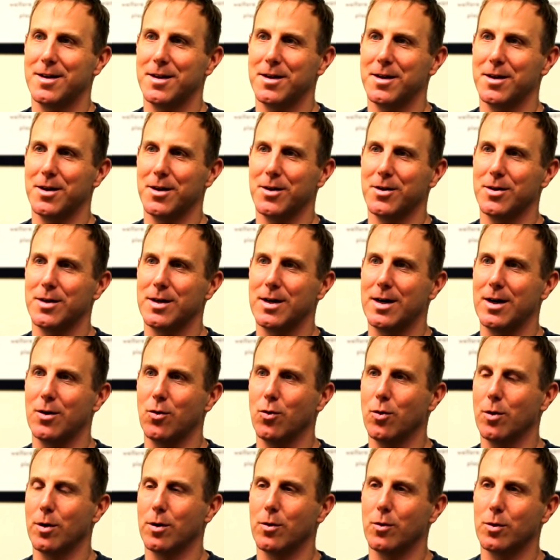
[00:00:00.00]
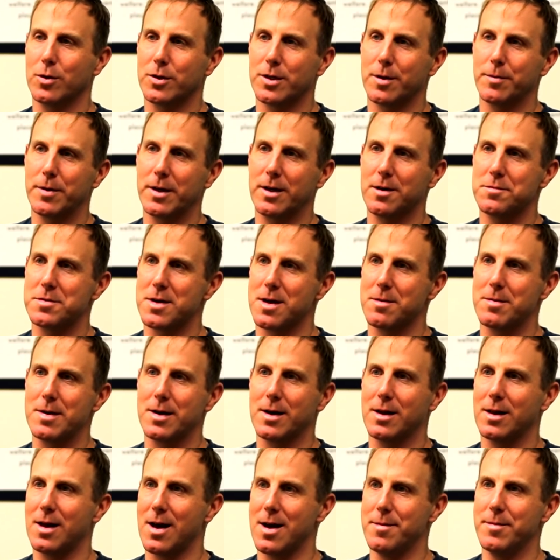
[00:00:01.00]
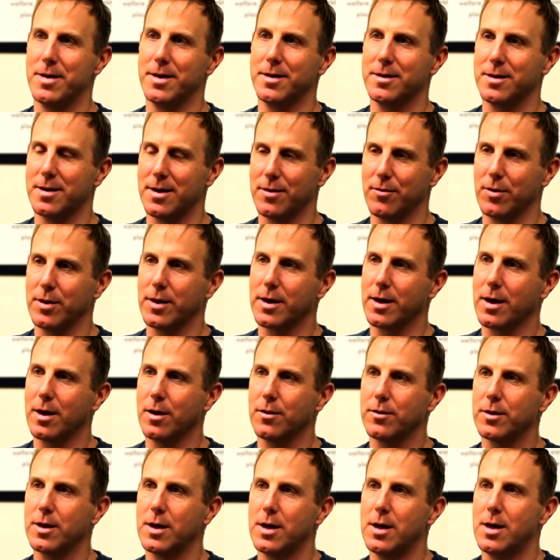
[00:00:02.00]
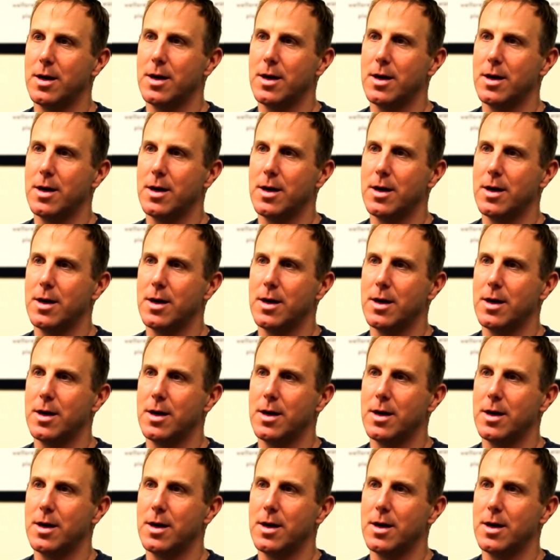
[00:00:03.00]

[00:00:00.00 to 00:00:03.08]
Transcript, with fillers: you know, uh, or or something comes out about climate and everything else